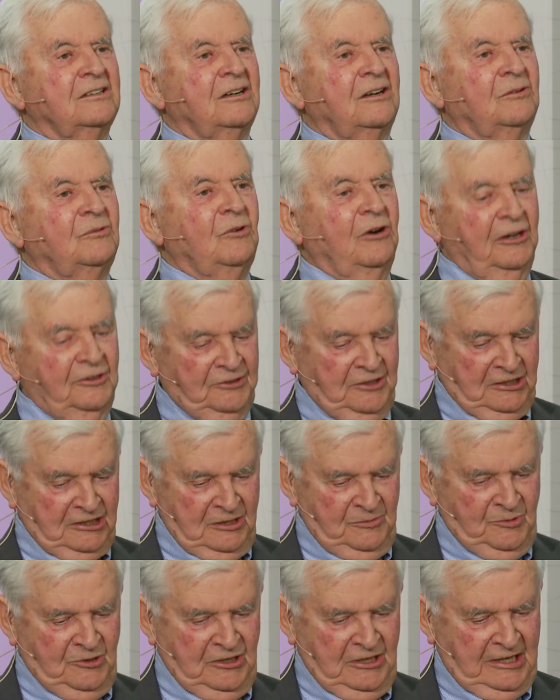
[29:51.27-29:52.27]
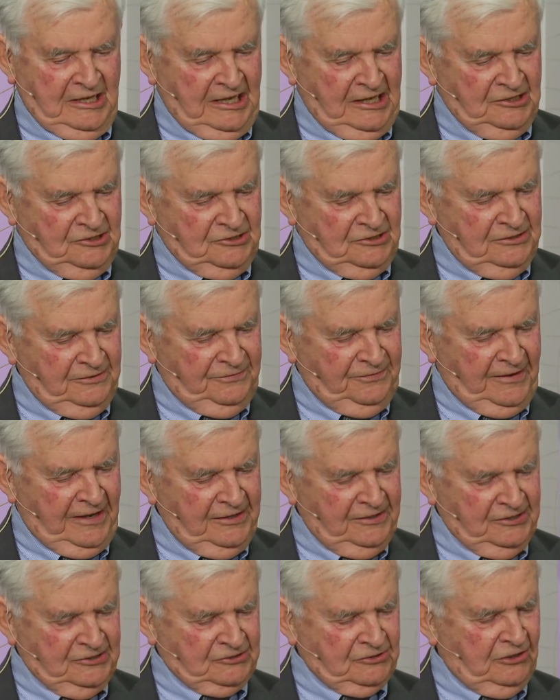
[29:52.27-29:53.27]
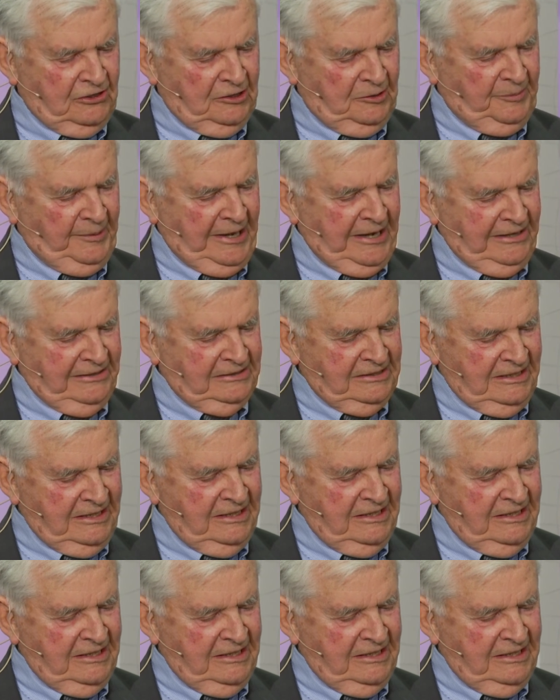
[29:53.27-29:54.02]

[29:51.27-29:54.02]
of what the communication of faith is all about